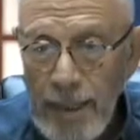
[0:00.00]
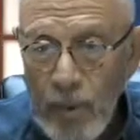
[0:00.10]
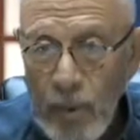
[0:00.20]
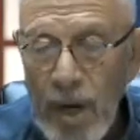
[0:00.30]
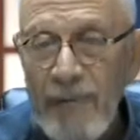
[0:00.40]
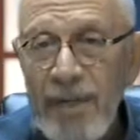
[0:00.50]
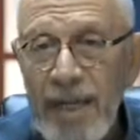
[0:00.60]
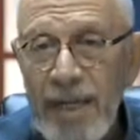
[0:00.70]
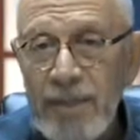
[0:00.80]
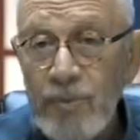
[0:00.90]
wherever it
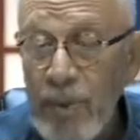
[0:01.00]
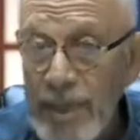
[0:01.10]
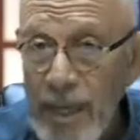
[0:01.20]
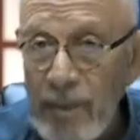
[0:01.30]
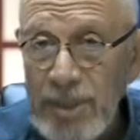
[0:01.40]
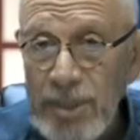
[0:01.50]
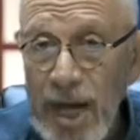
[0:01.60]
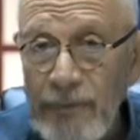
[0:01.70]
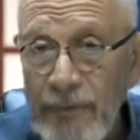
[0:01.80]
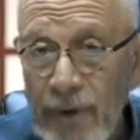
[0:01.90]
is, we got to watch
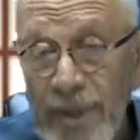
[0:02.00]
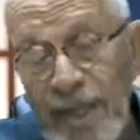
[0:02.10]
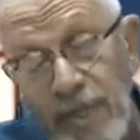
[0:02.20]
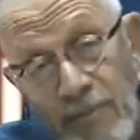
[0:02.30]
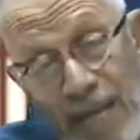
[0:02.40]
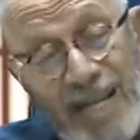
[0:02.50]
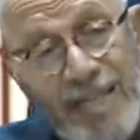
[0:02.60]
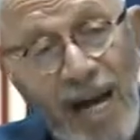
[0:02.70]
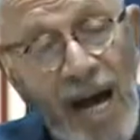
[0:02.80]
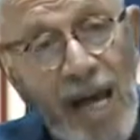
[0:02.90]
out for it. In the
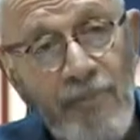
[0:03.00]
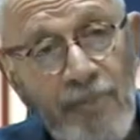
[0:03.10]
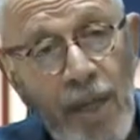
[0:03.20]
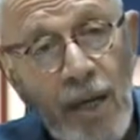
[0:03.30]
meantime,